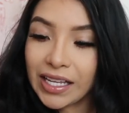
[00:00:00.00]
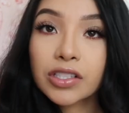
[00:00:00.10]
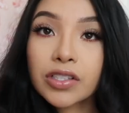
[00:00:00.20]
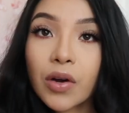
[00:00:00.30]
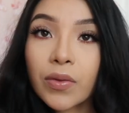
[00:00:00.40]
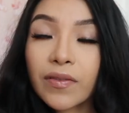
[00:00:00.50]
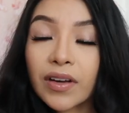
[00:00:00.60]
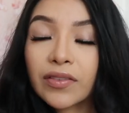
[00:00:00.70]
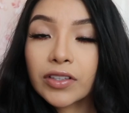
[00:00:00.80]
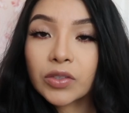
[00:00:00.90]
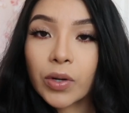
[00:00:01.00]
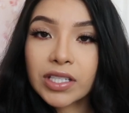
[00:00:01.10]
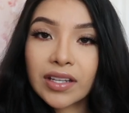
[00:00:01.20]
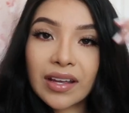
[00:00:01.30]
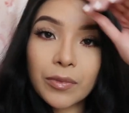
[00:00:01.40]
So the very first
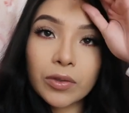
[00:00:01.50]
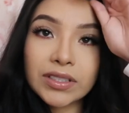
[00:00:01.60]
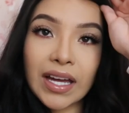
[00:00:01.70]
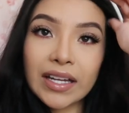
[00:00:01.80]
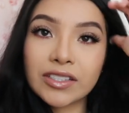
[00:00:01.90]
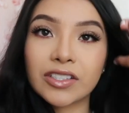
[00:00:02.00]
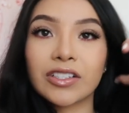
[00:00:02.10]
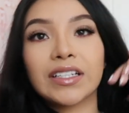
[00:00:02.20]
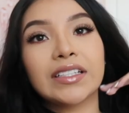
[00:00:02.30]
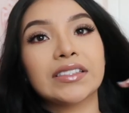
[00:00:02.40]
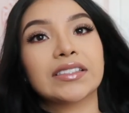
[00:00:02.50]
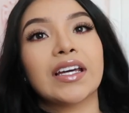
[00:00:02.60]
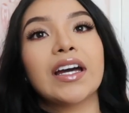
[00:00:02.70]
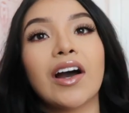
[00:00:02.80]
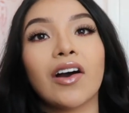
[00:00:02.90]
question that I am going to answer is,
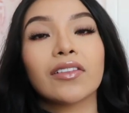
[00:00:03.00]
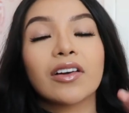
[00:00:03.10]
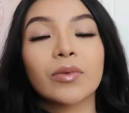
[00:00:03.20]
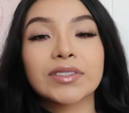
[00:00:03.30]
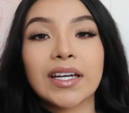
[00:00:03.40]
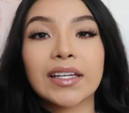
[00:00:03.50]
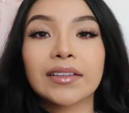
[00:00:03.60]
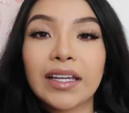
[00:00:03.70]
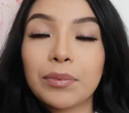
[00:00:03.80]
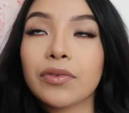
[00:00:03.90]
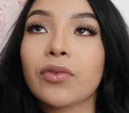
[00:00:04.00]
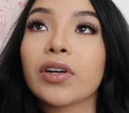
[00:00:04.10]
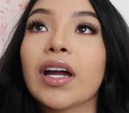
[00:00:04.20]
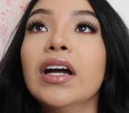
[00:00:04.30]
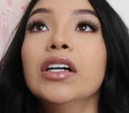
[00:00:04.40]
how long was I in labor
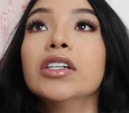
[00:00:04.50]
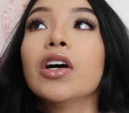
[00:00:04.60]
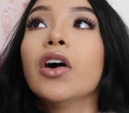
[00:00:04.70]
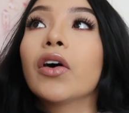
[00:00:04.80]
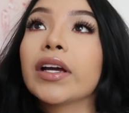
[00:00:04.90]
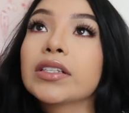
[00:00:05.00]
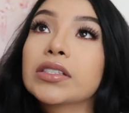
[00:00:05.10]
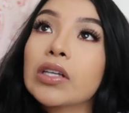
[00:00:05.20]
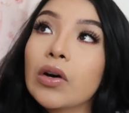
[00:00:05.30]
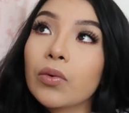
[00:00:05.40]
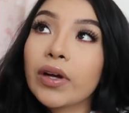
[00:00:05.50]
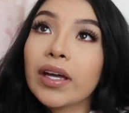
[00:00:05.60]
for? Okay, so